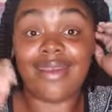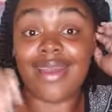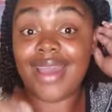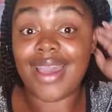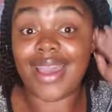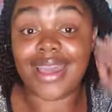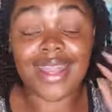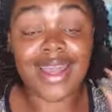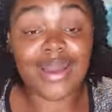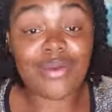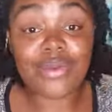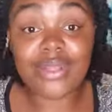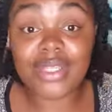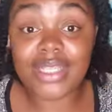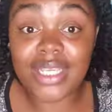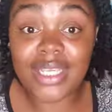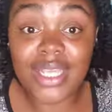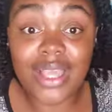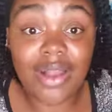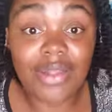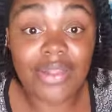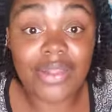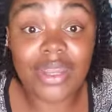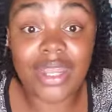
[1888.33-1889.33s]
And I will see
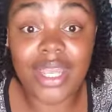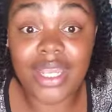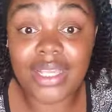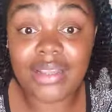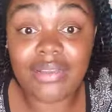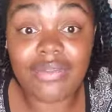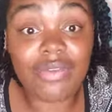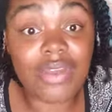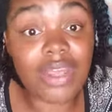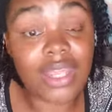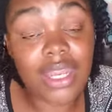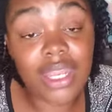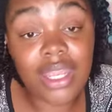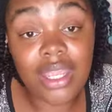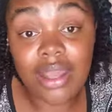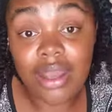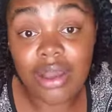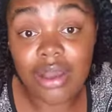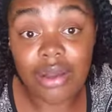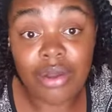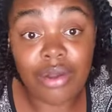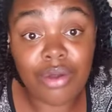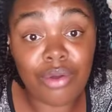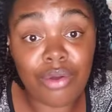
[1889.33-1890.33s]
y'all in the next
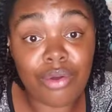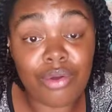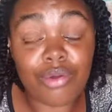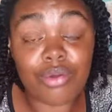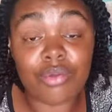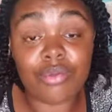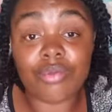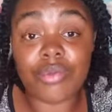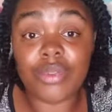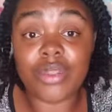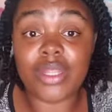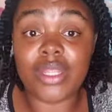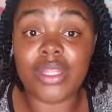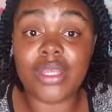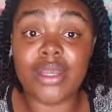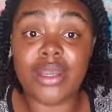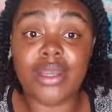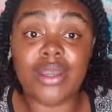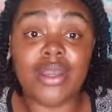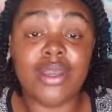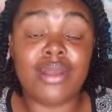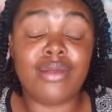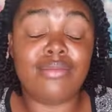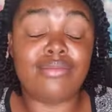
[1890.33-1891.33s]
video.
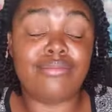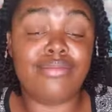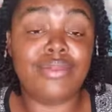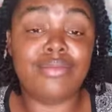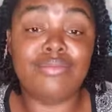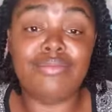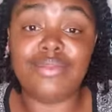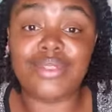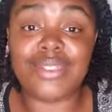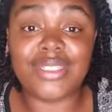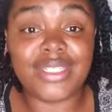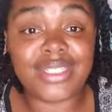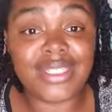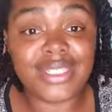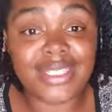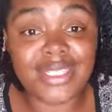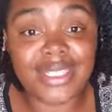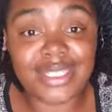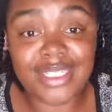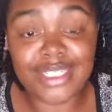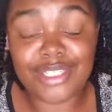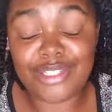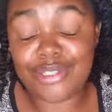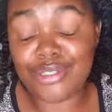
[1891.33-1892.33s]

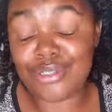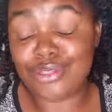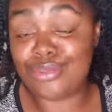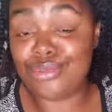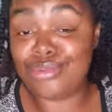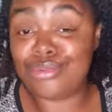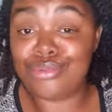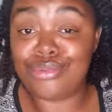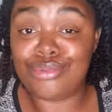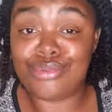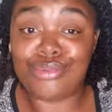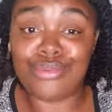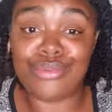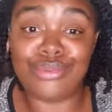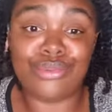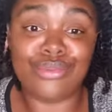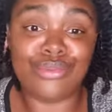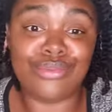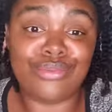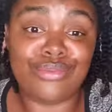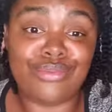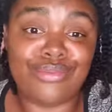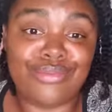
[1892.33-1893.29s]
Bye-bye. Shoot.